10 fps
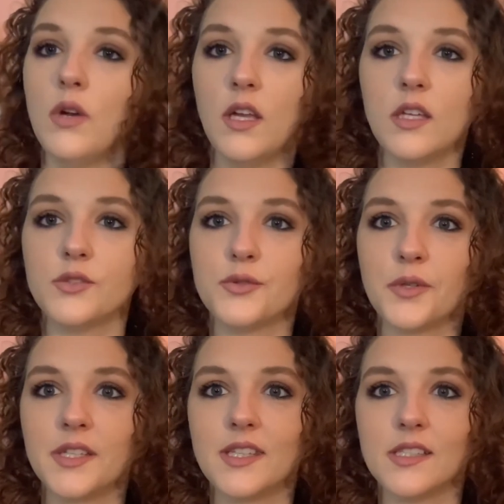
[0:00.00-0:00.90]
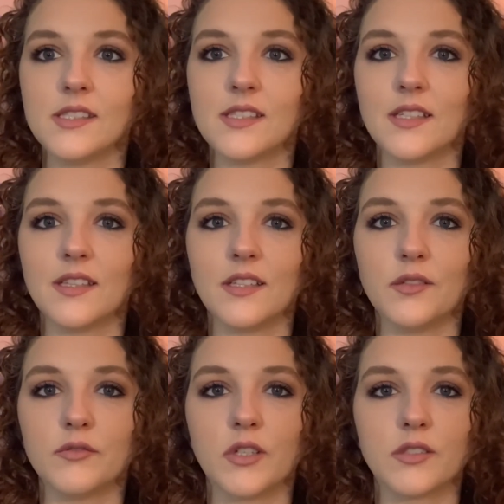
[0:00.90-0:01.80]
enjoyed this little
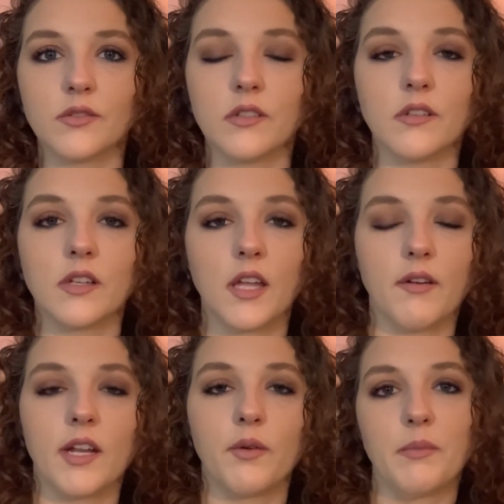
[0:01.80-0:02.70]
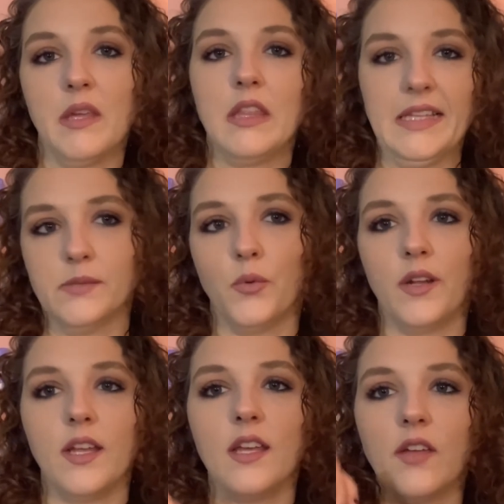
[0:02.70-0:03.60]
drugstore get ready with me this
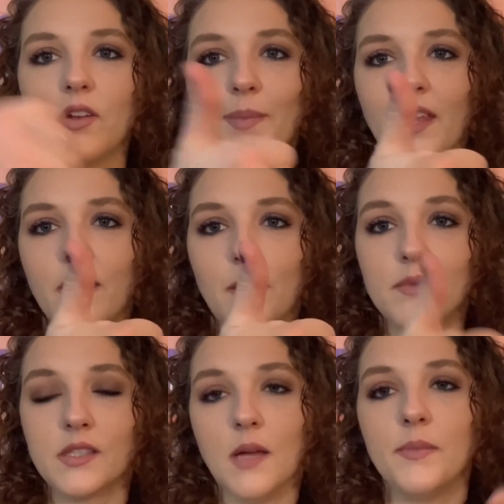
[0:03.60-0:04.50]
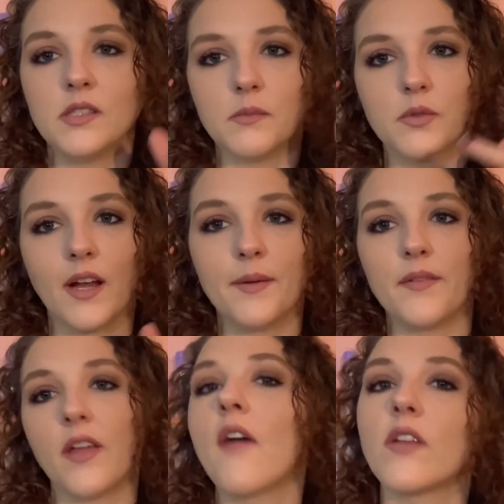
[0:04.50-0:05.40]
morning, give it a big thumbs up, subscribe if
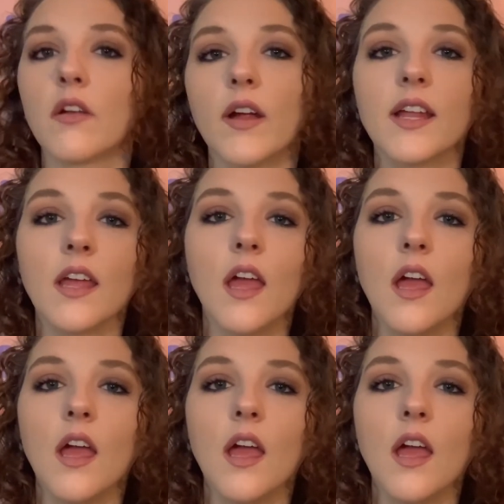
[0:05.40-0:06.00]
you haven't already,